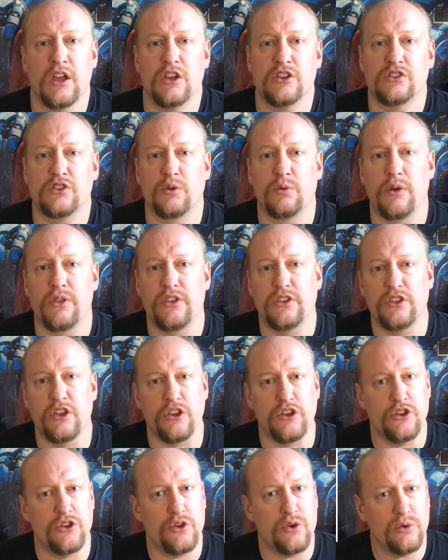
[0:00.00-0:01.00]
So within
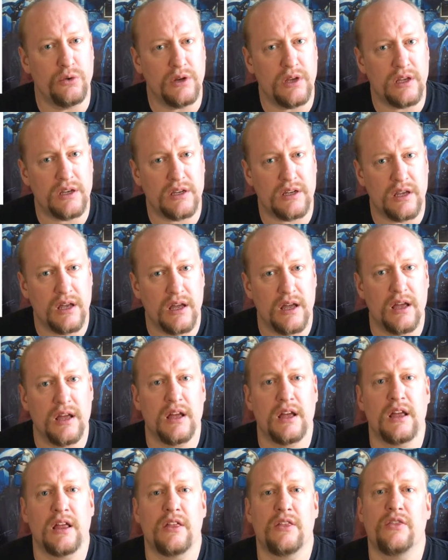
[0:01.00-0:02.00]
the unit,
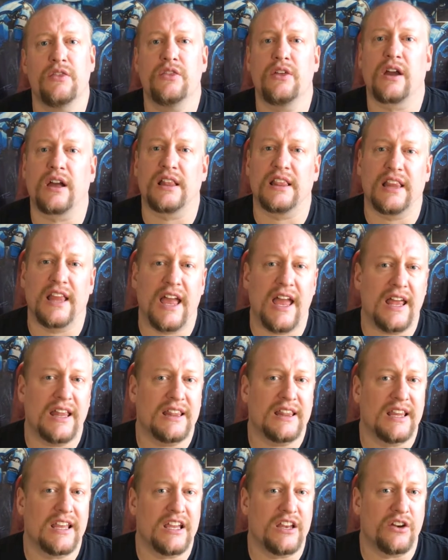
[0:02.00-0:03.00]
the
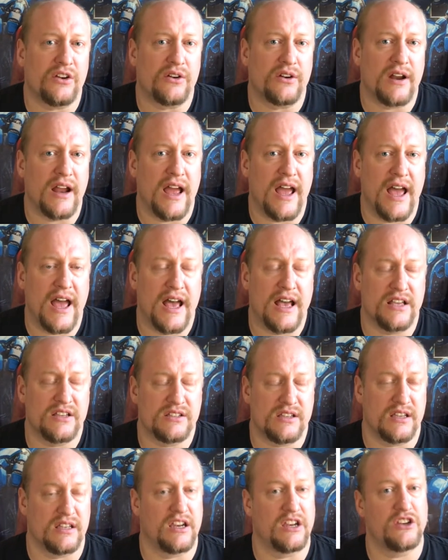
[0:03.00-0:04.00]
clan leader
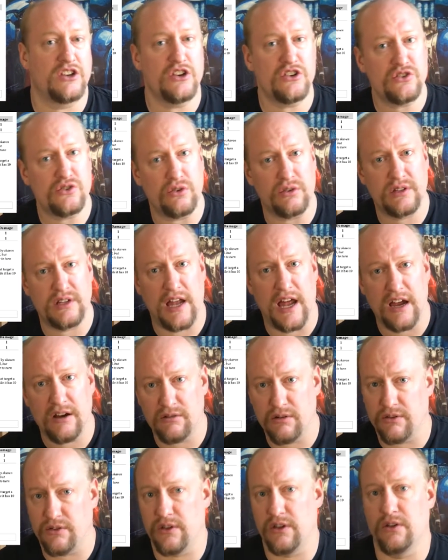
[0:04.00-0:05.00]
has an additional attack
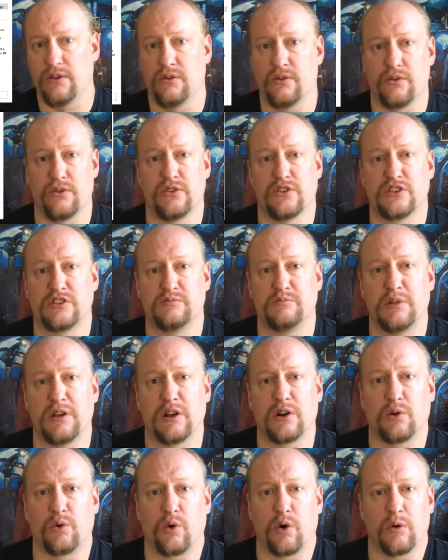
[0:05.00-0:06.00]
with either the
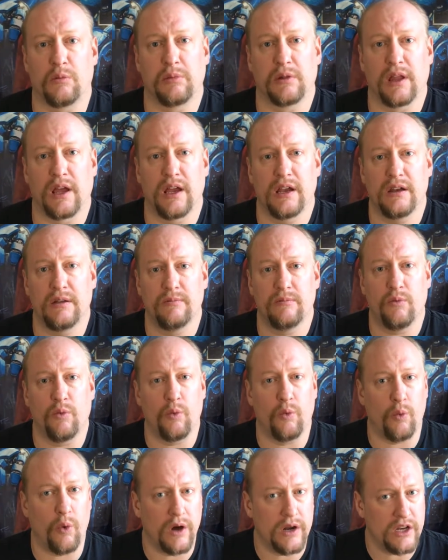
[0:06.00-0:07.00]
spear or blade.
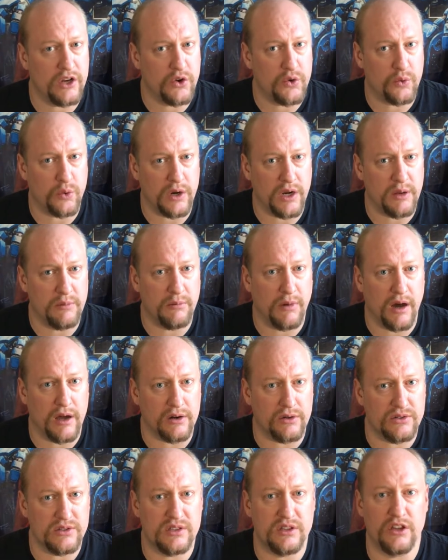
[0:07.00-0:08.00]
1 in 20
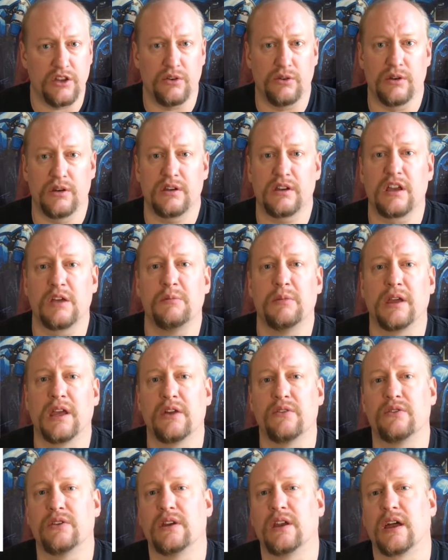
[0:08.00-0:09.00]
models in the unit can be
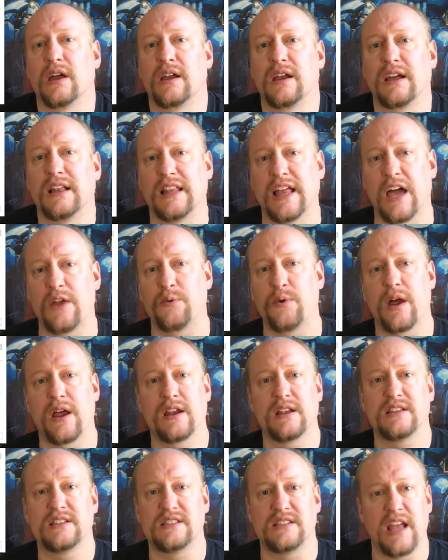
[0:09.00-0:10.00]
given a
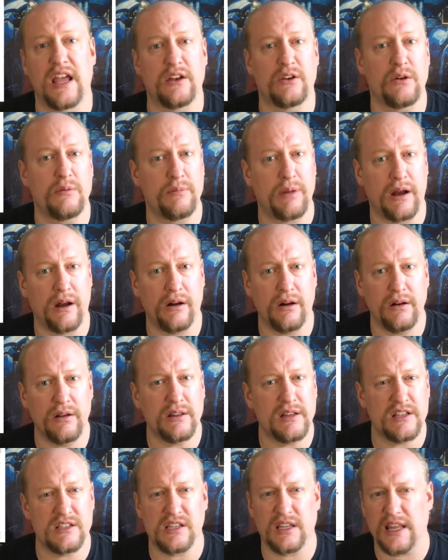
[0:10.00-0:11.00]
Clanrat standard bearer,
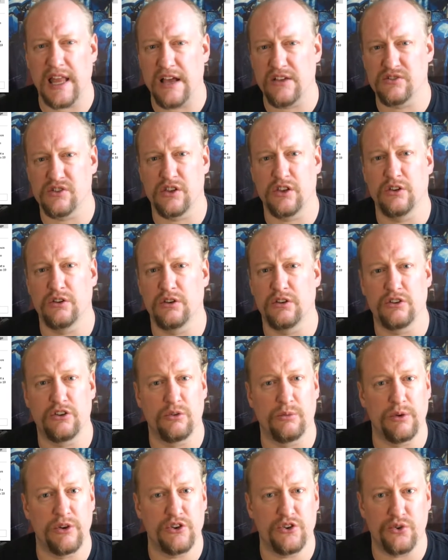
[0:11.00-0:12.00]
and this allows the unit
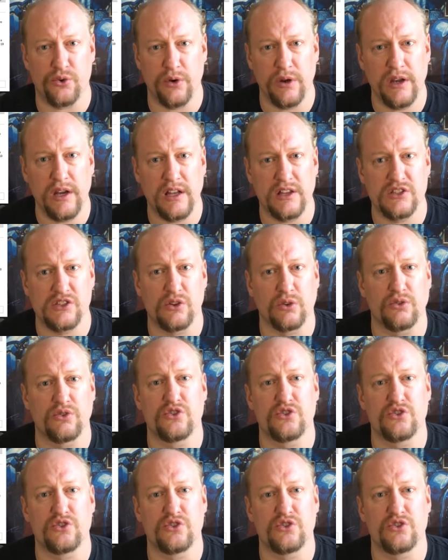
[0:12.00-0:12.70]
to retreat and still